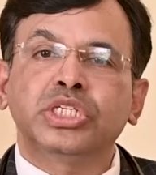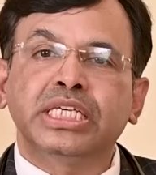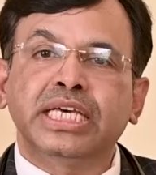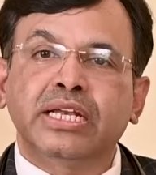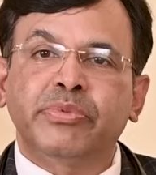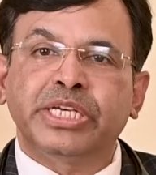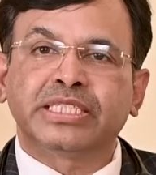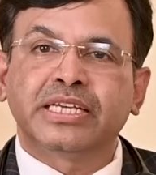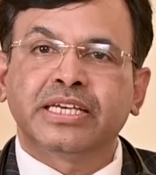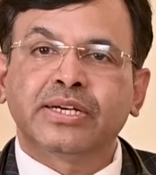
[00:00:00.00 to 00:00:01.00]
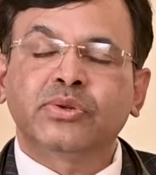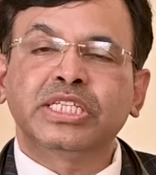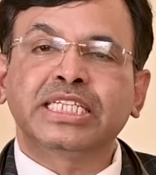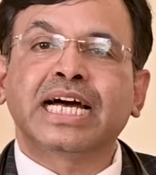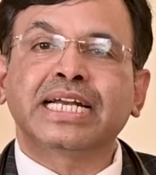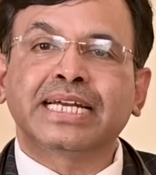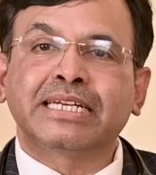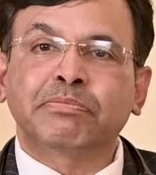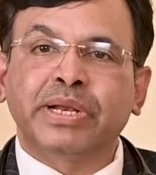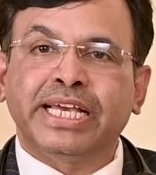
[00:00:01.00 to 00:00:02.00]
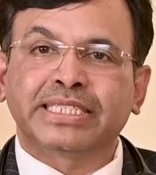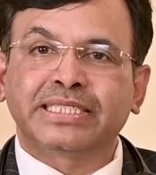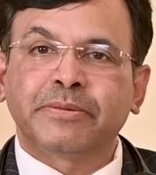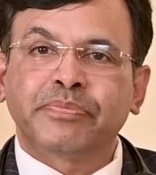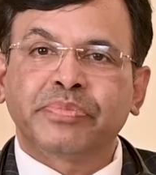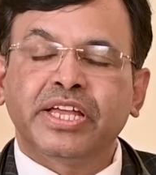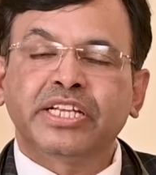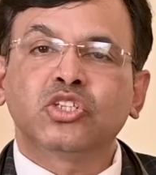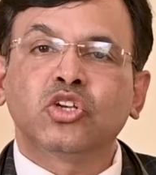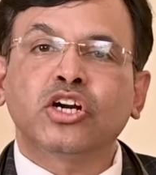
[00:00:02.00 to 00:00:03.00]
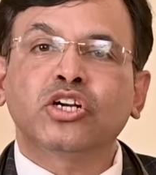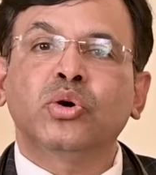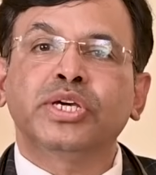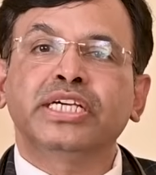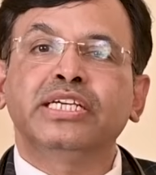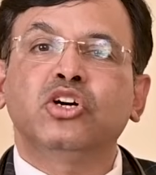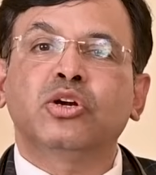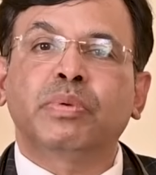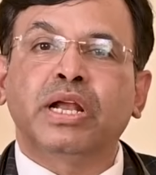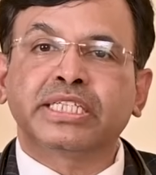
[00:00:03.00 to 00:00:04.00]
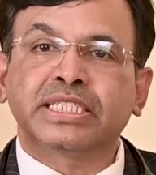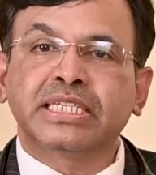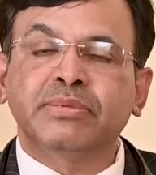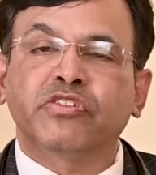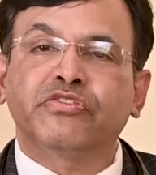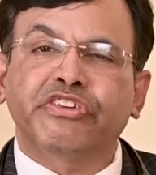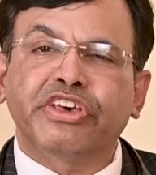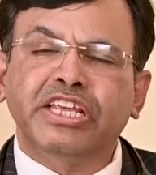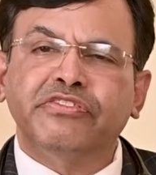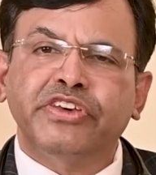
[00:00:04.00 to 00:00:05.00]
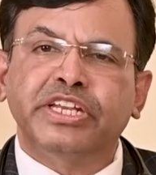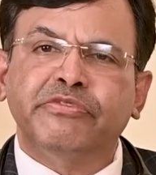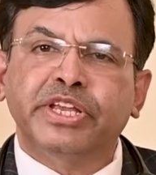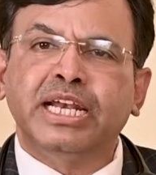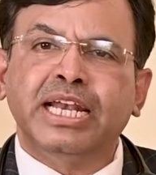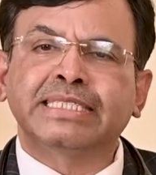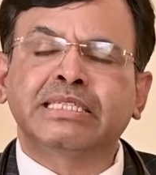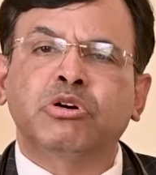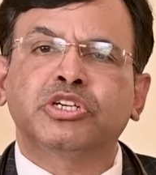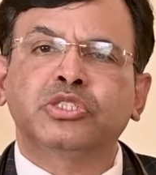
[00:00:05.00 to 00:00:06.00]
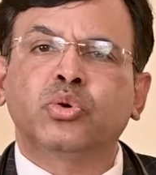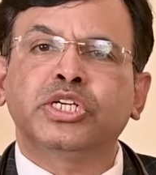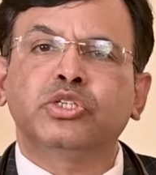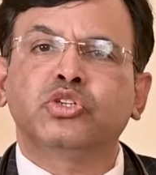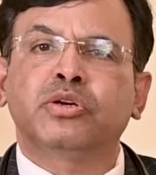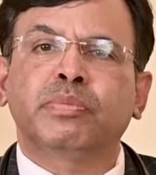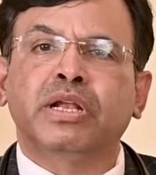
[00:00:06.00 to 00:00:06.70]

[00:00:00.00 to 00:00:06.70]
to the airways to the target place. It is not going in your bloodstream or very, very, very less amount is going to your